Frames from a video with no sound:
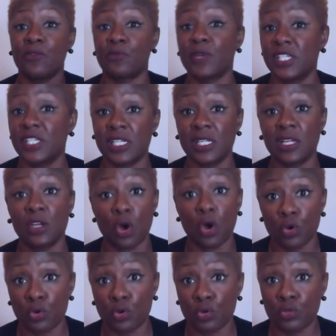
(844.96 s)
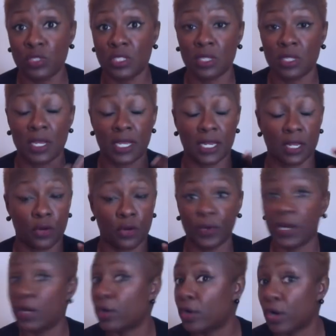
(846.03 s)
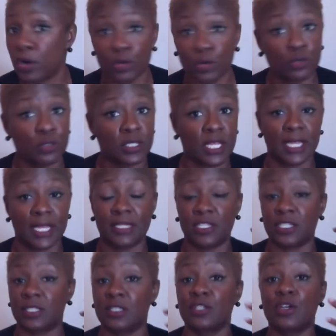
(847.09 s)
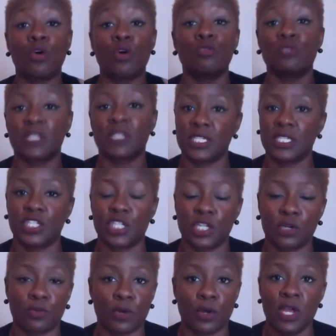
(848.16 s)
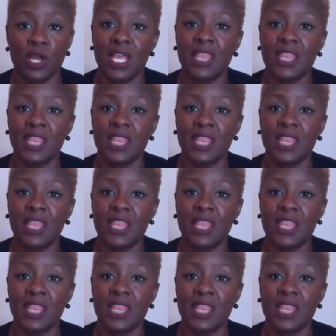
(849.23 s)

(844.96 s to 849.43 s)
reaching goals and career goals and just goals in general.